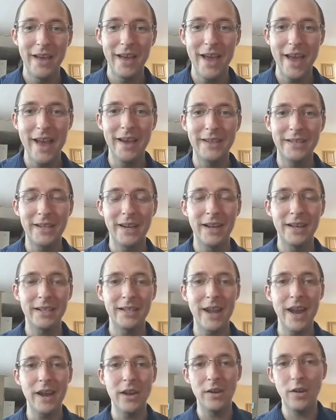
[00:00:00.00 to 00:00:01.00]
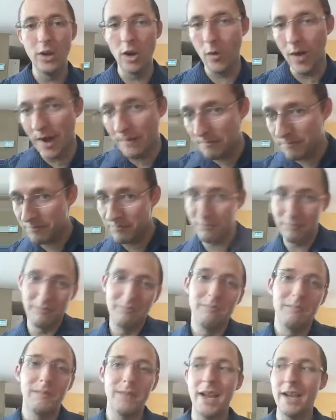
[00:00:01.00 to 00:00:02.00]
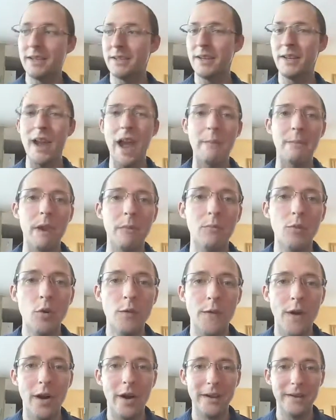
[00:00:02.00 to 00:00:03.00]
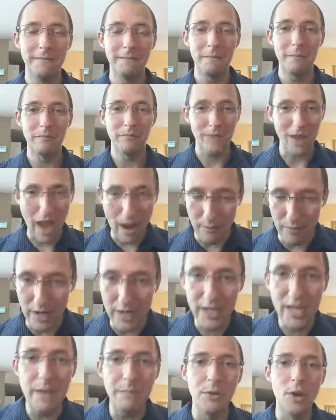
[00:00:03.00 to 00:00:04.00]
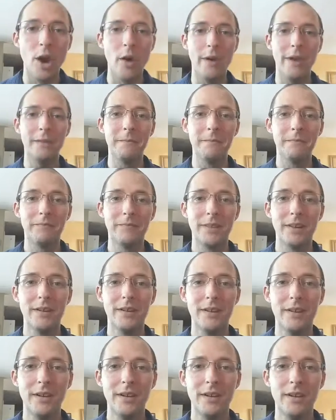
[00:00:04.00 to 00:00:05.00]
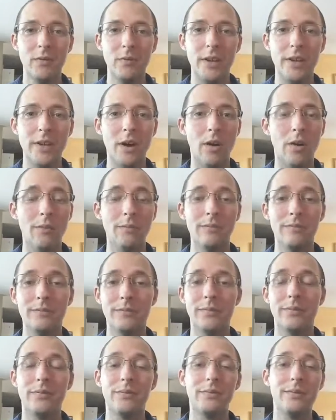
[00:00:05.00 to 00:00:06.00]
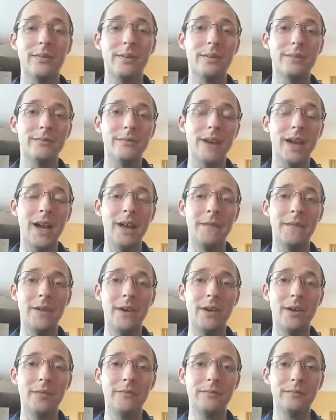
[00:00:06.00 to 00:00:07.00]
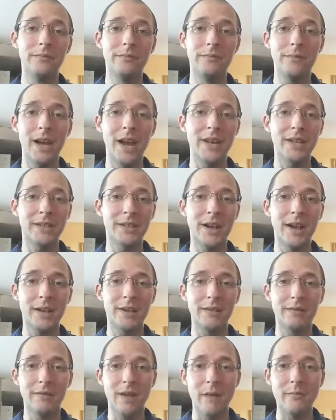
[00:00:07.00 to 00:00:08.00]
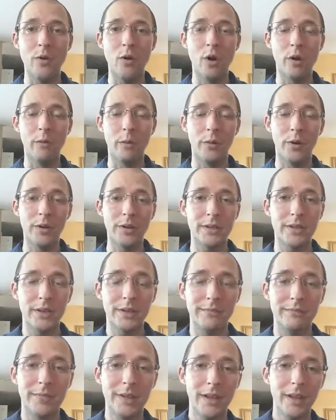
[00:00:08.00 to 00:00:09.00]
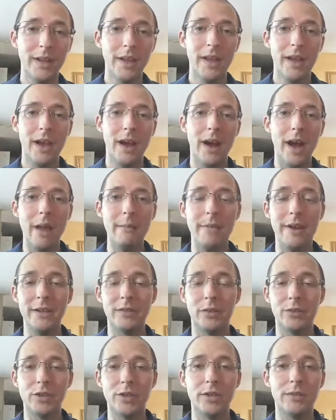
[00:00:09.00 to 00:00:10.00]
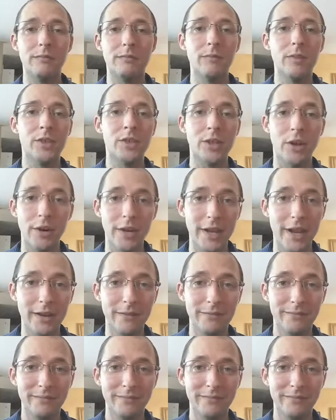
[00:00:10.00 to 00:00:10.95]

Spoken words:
And instead of saying, you know what? That's it. I'm going to move on. I'm going to keep going. We go, I failed. I suck. I'm a horrible person. I may as well just start again.